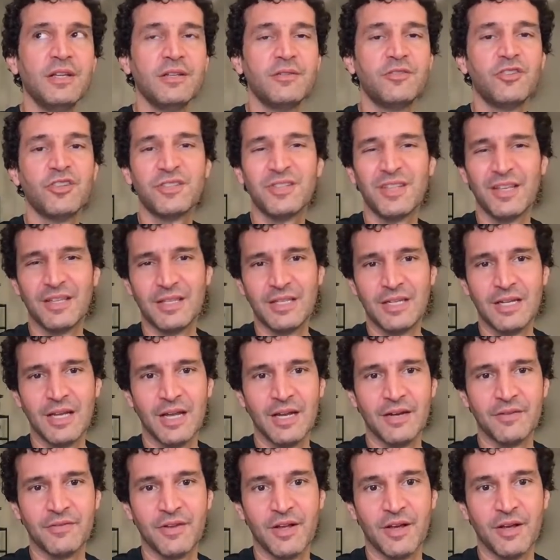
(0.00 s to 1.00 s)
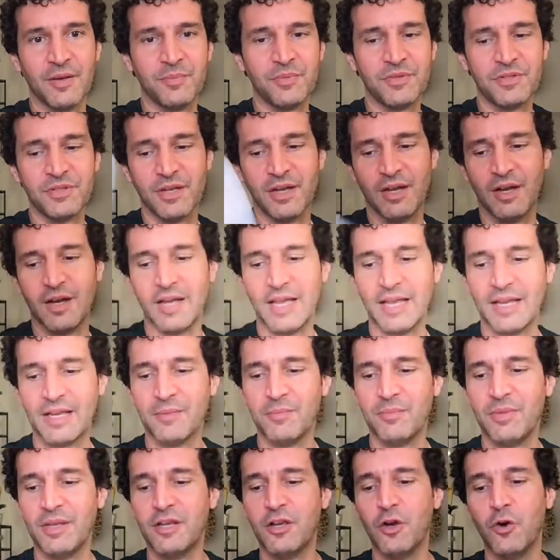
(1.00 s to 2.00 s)
just like the Nine of Cups, it
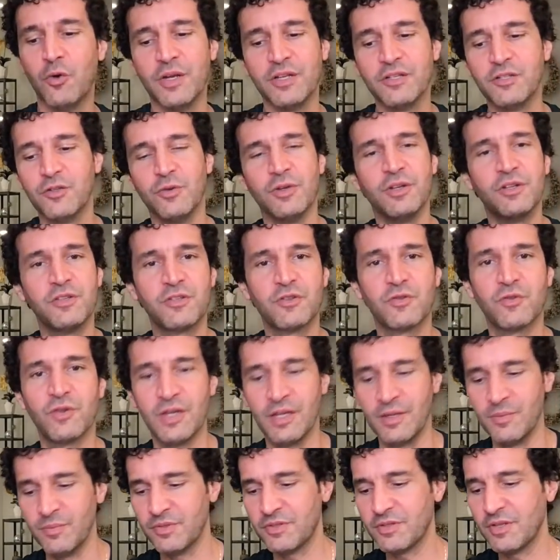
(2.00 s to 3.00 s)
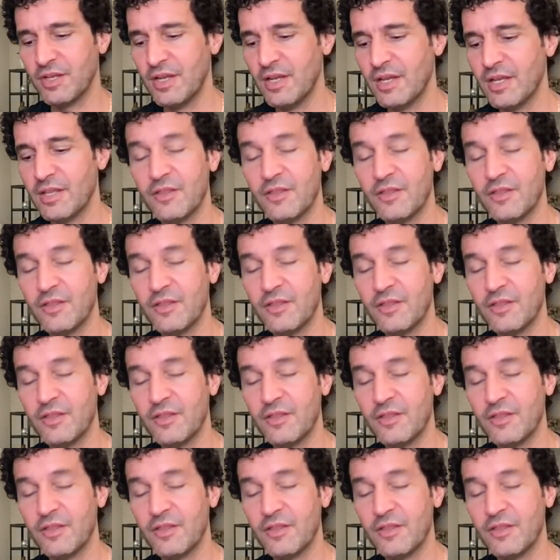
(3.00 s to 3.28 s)
can be going to extremes.